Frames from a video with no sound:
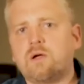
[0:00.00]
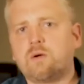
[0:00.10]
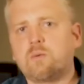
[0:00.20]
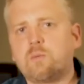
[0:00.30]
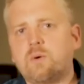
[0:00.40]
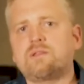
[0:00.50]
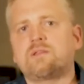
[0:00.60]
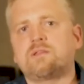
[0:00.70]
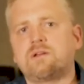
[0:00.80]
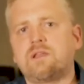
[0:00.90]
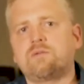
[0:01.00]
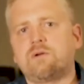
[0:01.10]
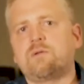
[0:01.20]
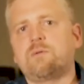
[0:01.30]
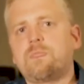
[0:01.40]
with the
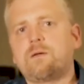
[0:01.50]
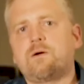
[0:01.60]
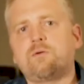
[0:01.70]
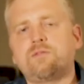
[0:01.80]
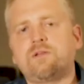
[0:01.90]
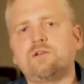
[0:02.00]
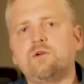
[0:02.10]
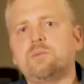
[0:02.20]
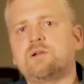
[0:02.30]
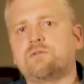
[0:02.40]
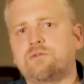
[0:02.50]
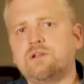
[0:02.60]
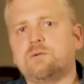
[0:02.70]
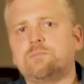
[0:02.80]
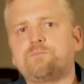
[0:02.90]
level of the human
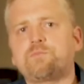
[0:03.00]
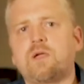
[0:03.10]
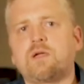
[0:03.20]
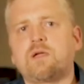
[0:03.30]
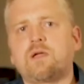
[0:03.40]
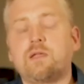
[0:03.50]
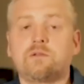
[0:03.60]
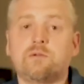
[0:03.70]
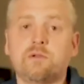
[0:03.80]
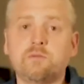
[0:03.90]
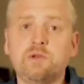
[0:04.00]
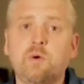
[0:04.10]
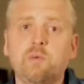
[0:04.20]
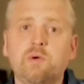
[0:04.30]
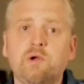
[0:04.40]
freedom. And we know
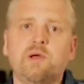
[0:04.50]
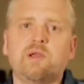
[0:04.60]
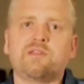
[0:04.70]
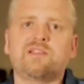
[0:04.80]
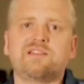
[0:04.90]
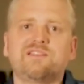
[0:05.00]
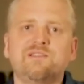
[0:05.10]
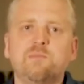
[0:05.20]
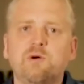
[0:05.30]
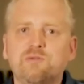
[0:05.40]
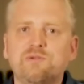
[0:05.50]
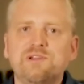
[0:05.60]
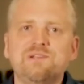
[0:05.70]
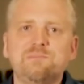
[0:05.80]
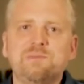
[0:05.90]
very well that the more
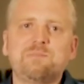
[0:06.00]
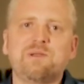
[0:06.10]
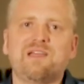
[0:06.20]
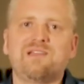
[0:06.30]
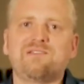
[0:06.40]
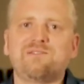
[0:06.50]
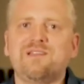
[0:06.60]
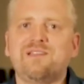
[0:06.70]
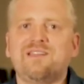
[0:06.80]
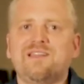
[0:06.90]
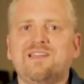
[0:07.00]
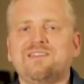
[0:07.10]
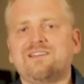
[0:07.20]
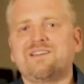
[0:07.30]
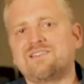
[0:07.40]
freedom people have and
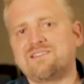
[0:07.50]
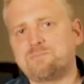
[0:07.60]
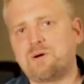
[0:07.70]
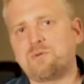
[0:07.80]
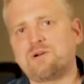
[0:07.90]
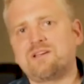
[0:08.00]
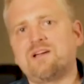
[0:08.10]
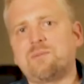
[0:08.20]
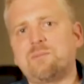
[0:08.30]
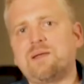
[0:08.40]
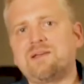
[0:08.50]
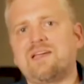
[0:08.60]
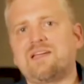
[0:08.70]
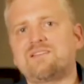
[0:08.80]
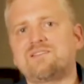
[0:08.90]
the less power the government
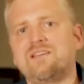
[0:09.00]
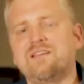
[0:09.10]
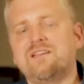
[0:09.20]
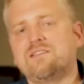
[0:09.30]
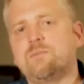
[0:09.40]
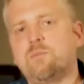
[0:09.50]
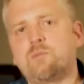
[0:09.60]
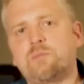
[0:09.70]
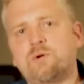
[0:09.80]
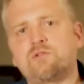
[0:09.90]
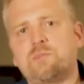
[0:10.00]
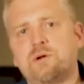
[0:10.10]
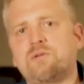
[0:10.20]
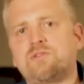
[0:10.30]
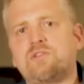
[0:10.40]
has, the more
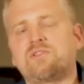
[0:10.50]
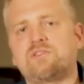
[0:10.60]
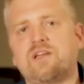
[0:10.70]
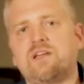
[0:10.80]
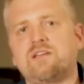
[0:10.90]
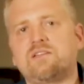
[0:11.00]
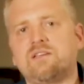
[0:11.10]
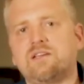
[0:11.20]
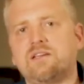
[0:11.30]
prosperous the society